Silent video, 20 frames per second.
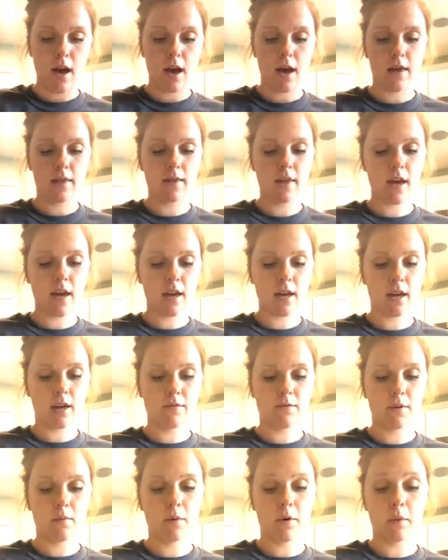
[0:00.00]
And then
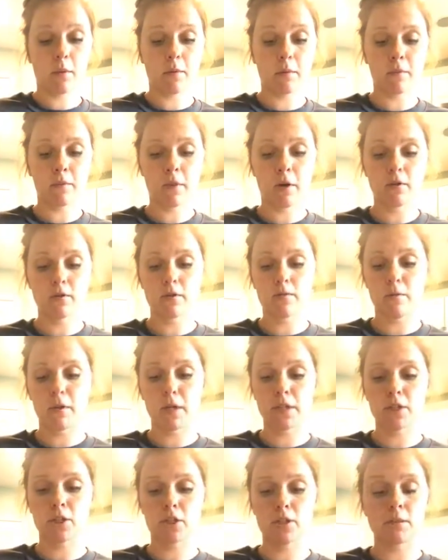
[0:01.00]
if you post
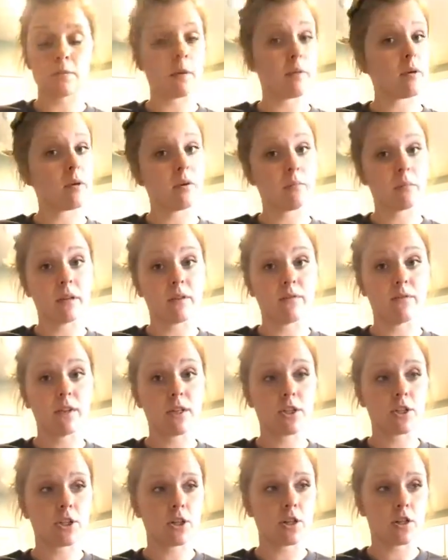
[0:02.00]
pictures, maybe you'll be
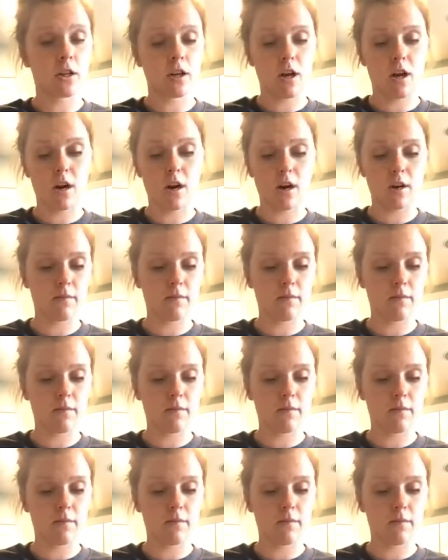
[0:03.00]
featured